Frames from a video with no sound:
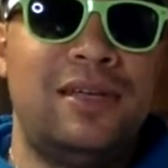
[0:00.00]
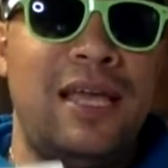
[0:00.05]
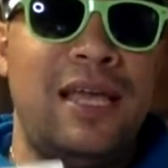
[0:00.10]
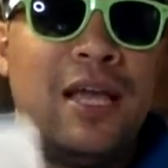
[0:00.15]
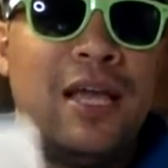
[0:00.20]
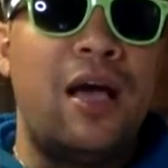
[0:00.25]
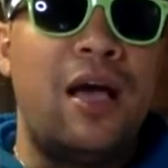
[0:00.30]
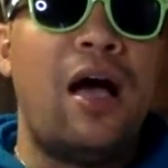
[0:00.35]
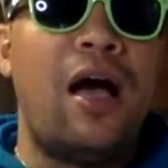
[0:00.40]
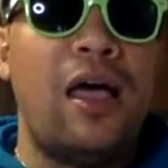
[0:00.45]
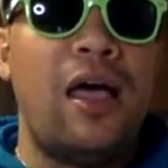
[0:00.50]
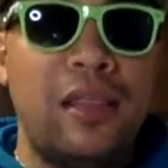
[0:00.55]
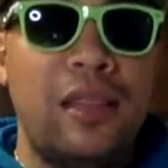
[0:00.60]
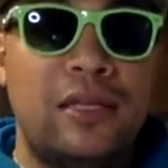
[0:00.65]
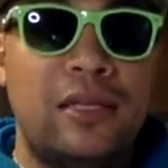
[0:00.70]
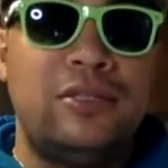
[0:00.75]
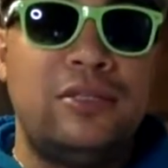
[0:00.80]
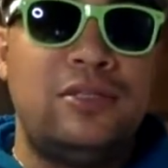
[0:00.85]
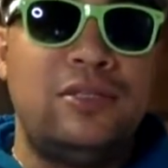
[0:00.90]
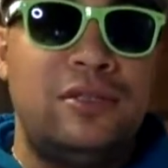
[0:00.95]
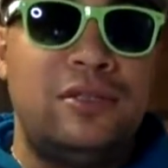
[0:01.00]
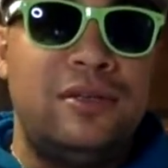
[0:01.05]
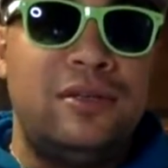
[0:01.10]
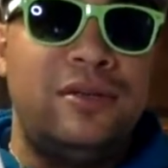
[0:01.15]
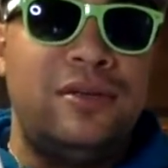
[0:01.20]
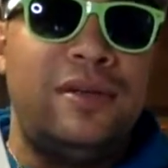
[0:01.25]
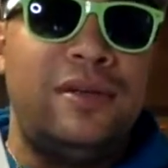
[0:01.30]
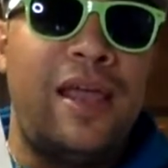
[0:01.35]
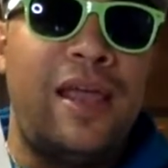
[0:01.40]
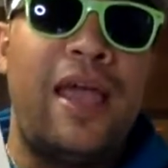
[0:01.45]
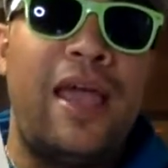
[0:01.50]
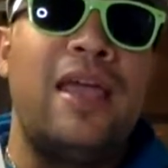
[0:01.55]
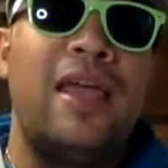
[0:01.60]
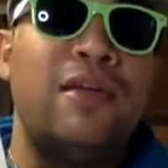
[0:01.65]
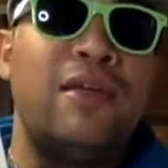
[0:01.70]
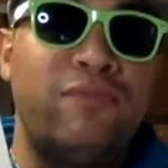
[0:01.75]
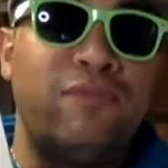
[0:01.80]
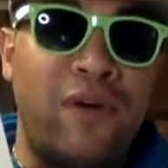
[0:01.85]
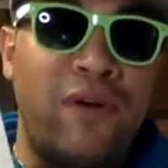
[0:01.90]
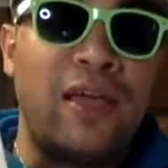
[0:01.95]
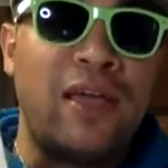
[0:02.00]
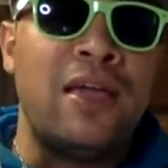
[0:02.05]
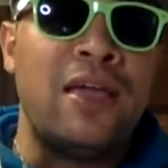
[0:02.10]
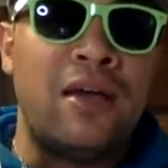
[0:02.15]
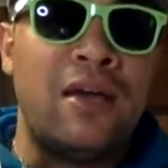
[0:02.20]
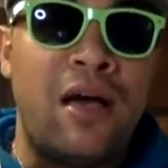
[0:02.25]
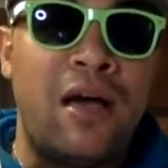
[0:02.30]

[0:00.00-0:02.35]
In college. Yeah, in fucking